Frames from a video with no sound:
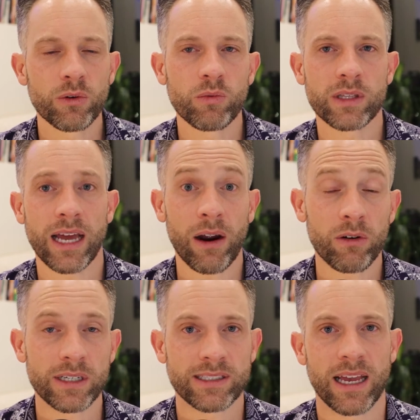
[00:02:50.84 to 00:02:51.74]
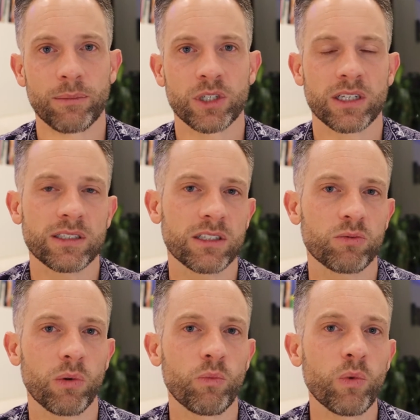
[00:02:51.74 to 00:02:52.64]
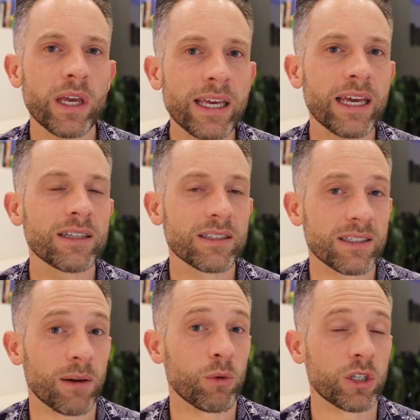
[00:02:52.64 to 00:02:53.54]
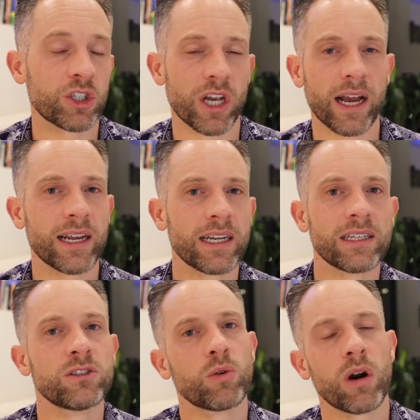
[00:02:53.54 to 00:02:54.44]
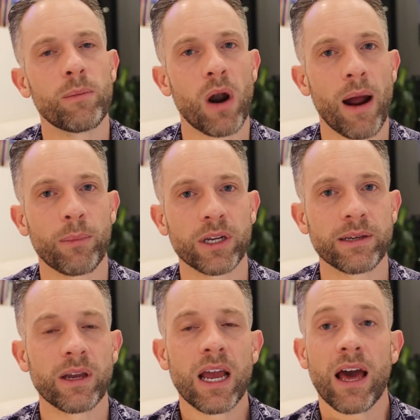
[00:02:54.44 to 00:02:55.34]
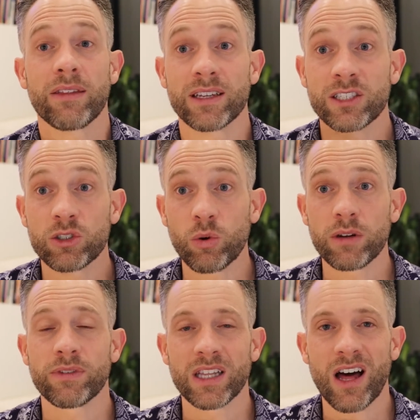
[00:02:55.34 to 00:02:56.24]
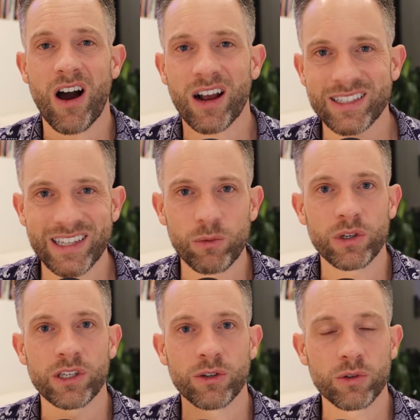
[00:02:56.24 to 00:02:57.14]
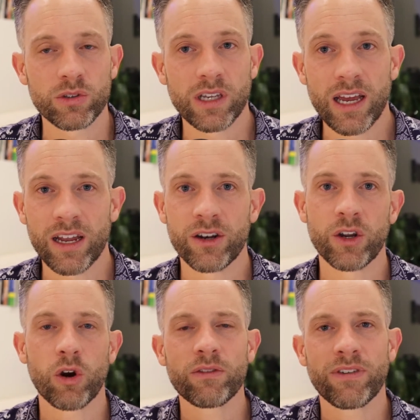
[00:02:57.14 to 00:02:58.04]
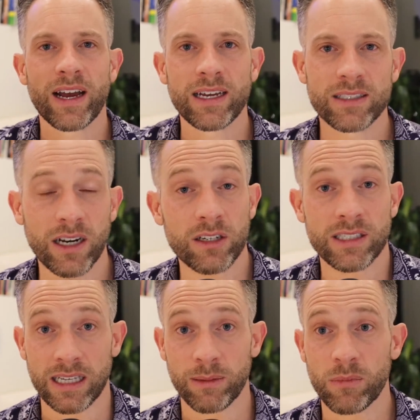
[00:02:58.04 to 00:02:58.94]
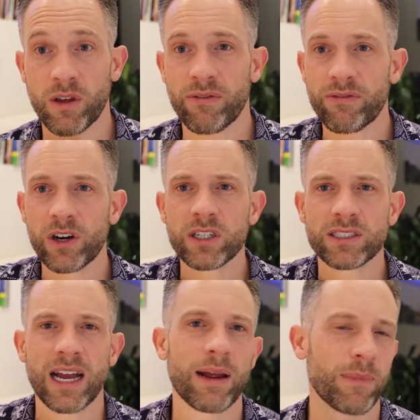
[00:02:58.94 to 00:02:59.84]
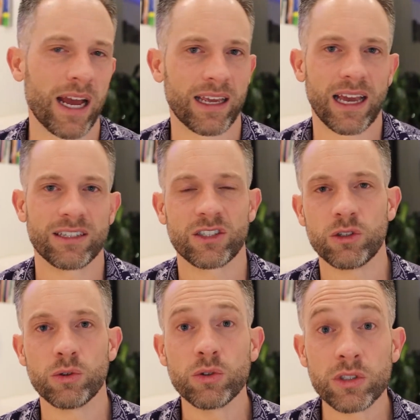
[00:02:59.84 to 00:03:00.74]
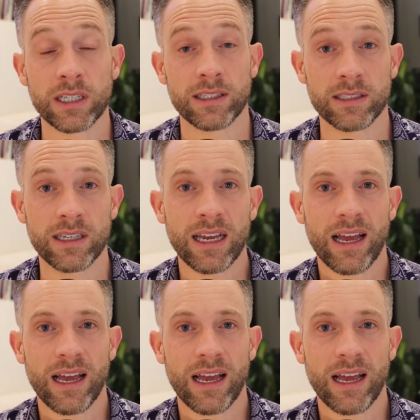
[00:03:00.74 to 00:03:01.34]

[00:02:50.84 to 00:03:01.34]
with our receptionist is when we get someone checking into our property, the sort of locks that we use notify as our team the first time that guest uses